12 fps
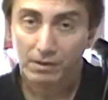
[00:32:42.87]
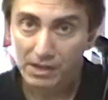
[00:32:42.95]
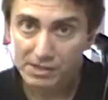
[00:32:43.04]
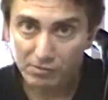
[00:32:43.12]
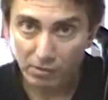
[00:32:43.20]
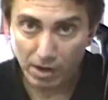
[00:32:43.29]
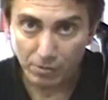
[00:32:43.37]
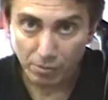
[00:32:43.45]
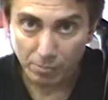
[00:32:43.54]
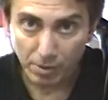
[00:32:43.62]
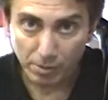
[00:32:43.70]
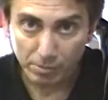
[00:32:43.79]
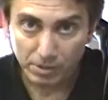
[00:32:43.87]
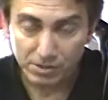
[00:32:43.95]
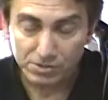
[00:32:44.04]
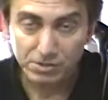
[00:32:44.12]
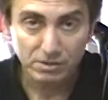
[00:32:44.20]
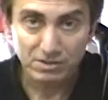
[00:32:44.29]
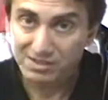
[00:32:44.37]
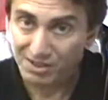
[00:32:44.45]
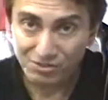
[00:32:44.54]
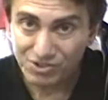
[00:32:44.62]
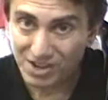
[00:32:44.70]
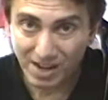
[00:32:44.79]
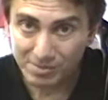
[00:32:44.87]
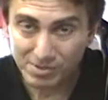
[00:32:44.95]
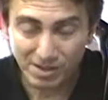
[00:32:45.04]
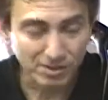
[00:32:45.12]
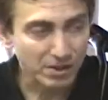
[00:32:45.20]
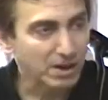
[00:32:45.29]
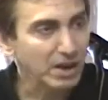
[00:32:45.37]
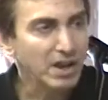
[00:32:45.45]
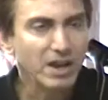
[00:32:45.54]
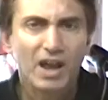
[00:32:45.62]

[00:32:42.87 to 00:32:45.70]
That's right, Republicans, there's no jobs out there.